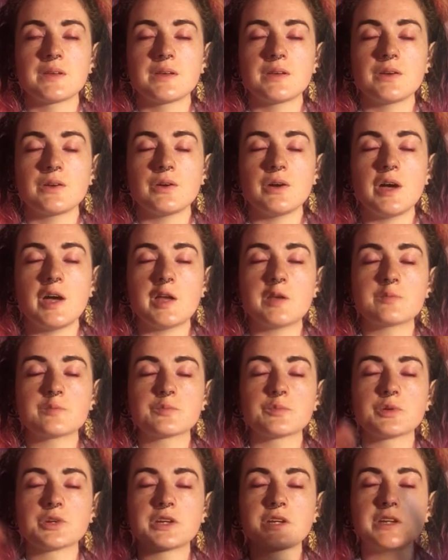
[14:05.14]
Go ahead and
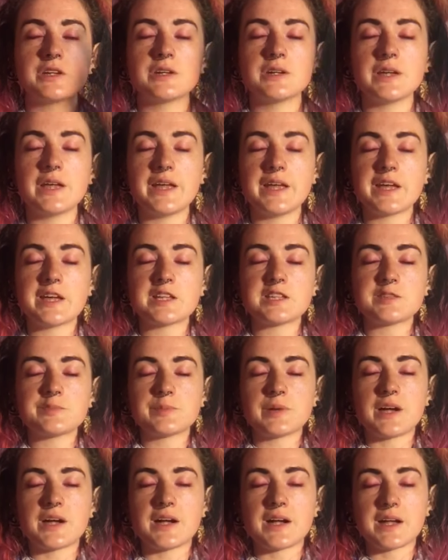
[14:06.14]
bring your hands
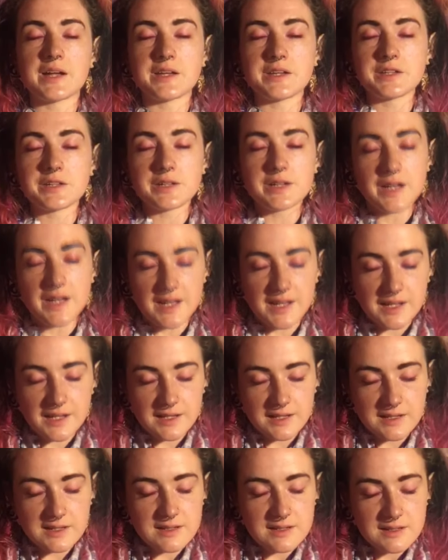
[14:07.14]
behind your
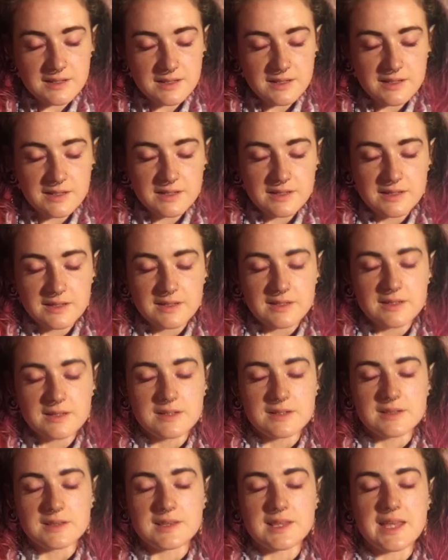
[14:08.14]
head,
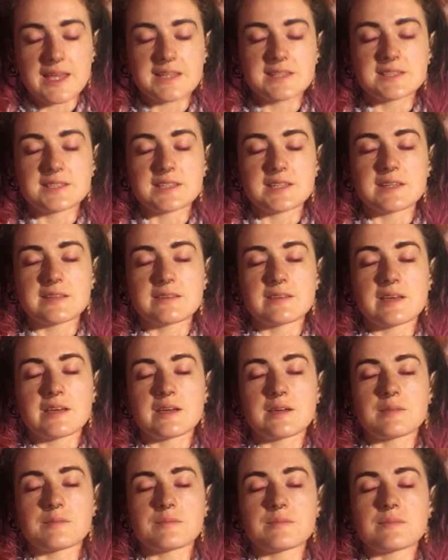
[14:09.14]
lacing
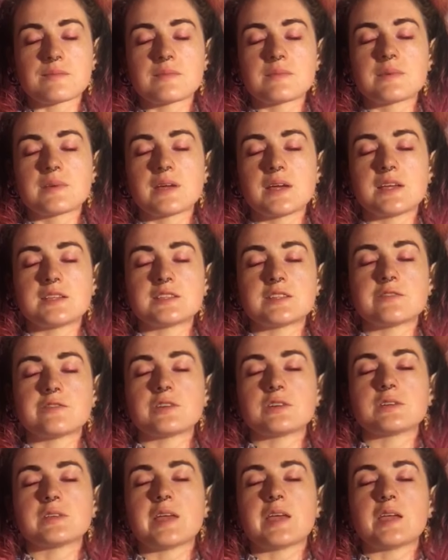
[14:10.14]
them as if
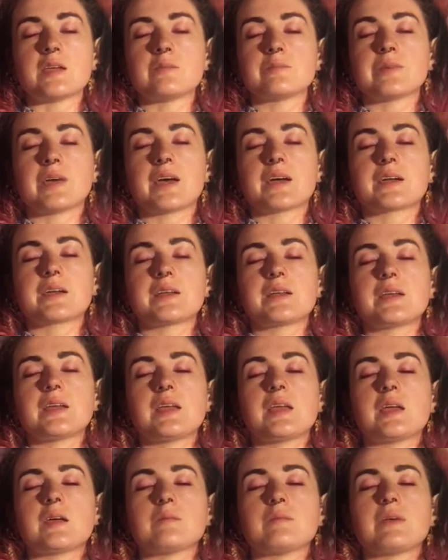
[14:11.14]
you're laying back in a
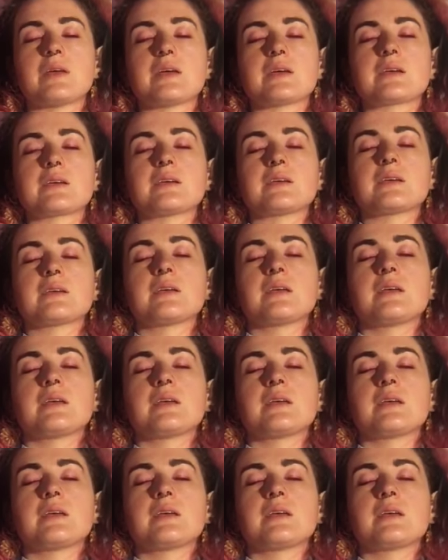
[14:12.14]
hammock.